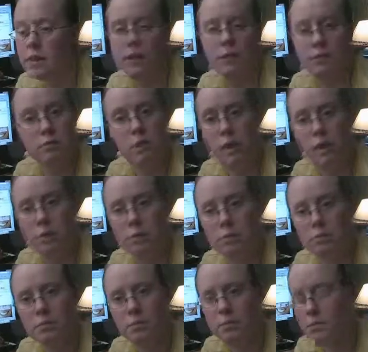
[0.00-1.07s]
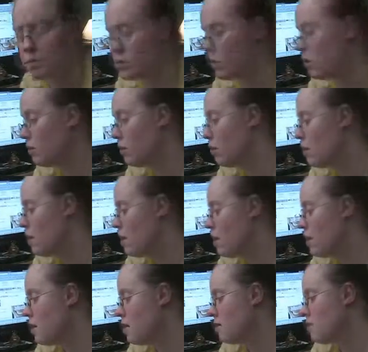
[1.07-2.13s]
they didn't follow them. So
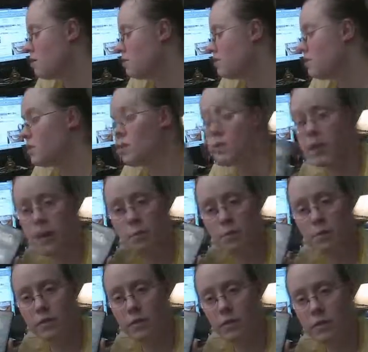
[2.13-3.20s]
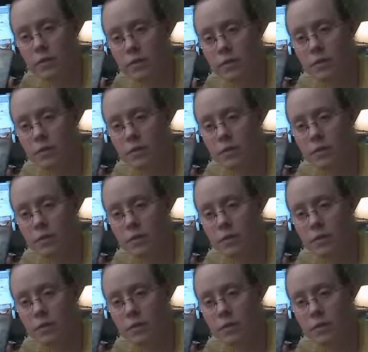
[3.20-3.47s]
it's an okay movie.